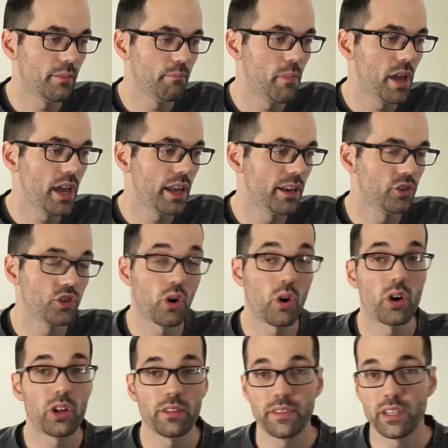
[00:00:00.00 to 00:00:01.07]
manage
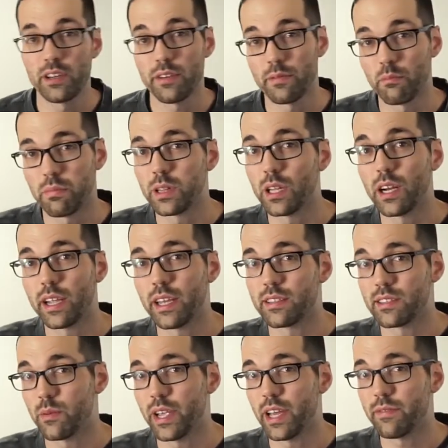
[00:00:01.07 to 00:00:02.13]
all of the different
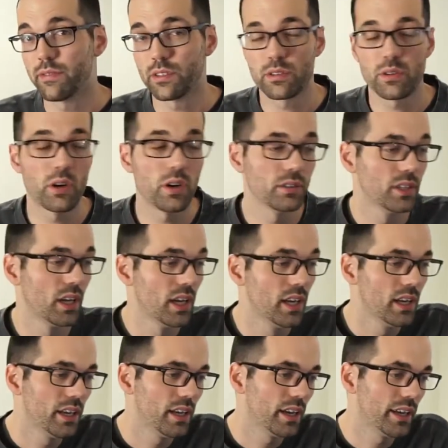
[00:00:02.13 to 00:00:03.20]
plugins that we have installed
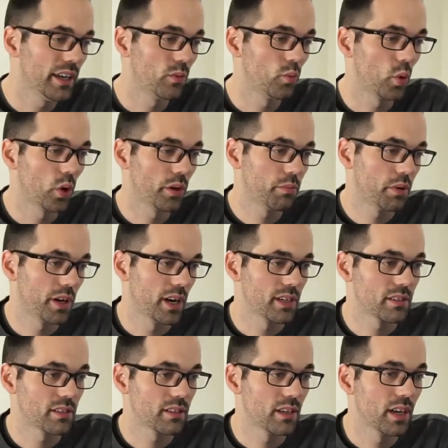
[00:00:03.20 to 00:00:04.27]
in
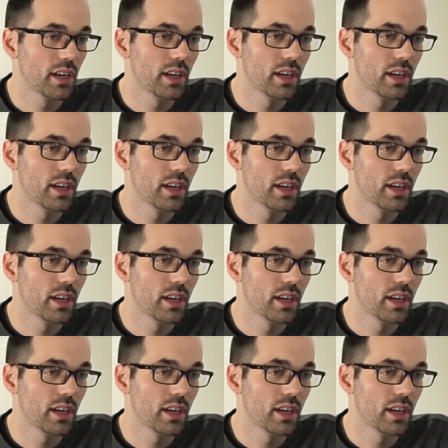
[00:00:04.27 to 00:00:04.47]
WordPress.